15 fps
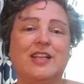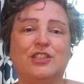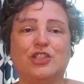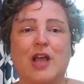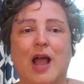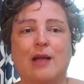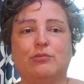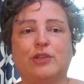
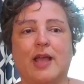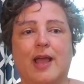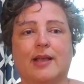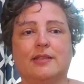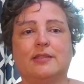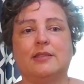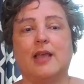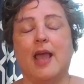finished
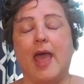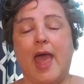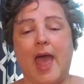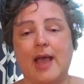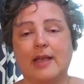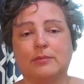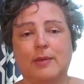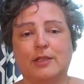objects.
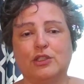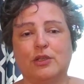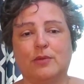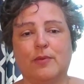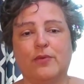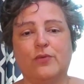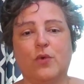As mentioned